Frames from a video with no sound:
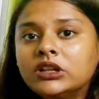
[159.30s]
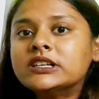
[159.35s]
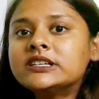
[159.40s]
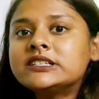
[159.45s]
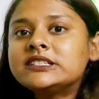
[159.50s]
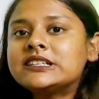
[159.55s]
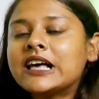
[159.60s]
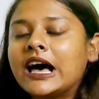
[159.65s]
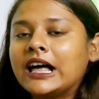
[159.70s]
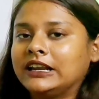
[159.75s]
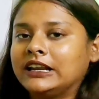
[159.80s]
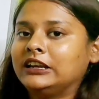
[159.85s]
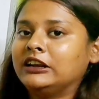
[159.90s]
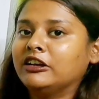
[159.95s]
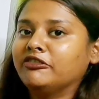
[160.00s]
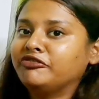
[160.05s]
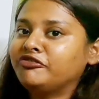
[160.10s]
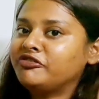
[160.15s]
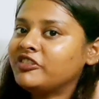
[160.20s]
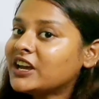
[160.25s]
the sun in a
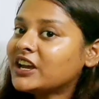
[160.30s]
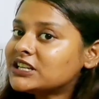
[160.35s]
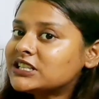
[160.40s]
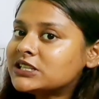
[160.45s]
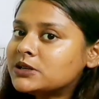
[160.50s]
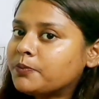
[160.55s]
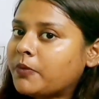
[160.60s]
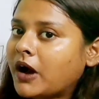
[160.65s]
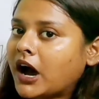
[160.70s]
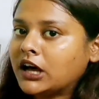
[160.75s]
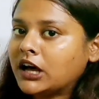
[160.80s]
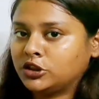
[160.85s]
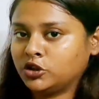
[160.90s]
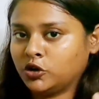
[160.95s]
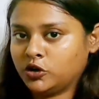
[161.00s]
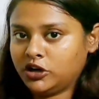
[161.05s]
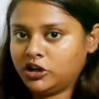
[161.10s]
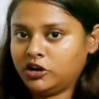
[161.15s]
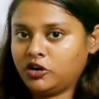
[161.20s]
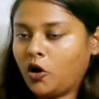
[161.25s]
fixed path
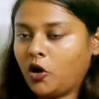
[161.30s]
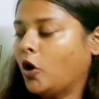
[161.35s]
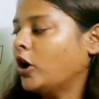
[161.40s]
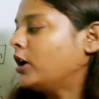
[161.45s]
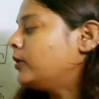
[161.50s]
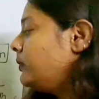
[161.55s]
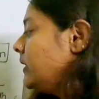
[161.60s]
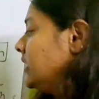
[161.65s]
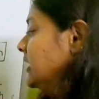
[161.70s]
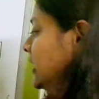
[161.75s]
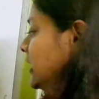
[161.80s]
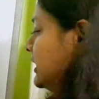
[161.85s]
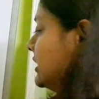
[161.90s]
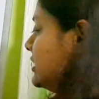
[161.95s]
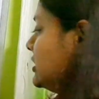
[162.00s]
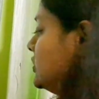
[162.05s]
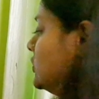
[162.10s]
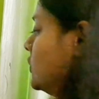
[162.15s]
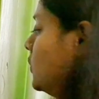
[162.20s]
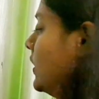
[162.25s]
on an orbit, it
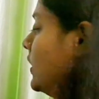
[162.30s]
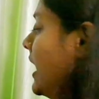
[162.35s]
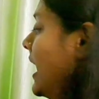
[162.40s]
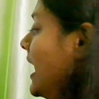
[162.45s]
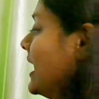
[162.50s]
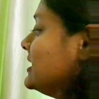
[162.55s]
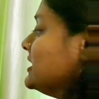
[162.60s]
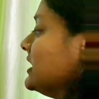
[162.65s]
is known as